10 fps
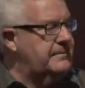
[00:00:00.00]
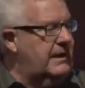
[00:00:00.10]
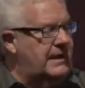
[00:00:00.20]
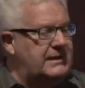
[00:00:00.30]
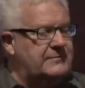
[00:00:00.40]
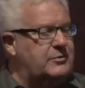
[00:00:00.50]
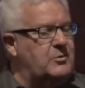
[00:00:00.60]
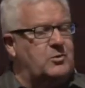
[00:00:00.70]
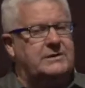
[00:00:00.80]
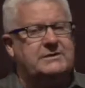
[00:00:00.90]
I love
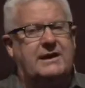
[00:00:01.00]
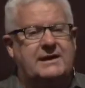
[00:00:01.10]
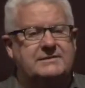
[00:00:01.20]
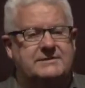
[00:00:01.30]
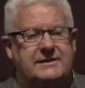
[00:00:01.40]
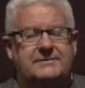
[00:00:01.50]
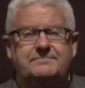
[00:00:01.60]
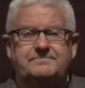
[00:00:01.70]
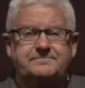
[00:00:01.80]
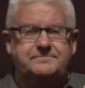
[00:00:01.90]
what one guy said.
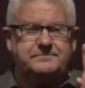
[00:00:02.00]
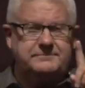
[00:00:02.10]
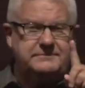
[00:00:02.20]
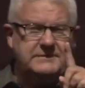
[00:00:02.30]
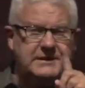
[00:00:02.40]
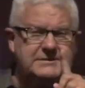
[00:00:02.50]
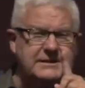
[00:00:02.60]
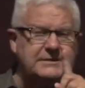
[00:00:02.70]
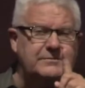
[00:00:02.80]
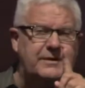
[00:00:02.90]
He
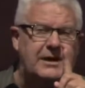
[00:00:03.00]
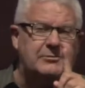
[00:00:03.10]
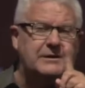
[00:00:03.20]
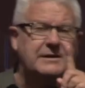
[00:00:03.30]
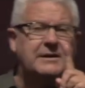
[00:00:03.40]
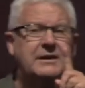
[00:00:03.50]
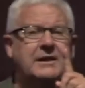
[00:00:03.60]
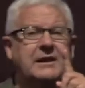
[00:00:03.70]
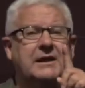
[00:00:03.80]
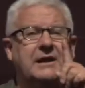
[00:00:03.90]
said the following:
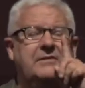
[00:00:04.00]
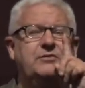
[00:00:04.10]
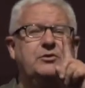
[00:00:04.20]
if